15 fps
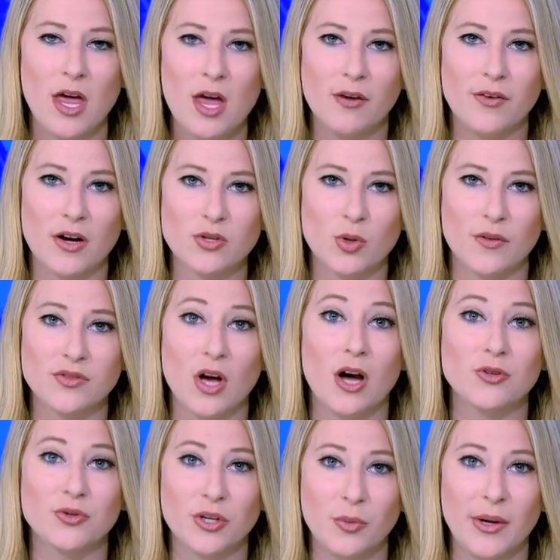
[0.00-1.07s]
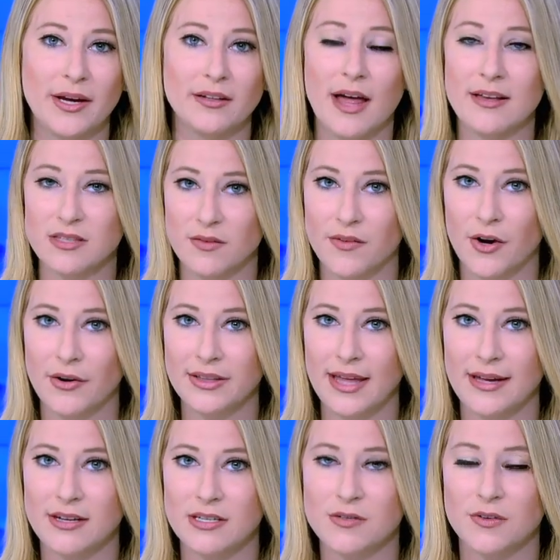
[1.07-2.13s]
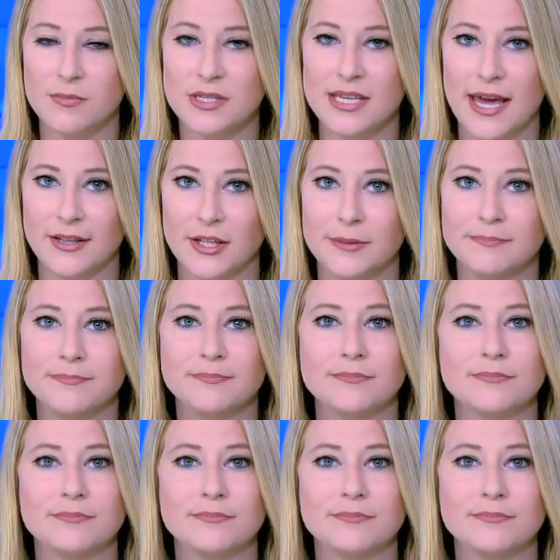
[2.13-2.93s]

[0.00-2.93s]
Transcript: Fox 12's Audrey Wheel has the very latest from Salem.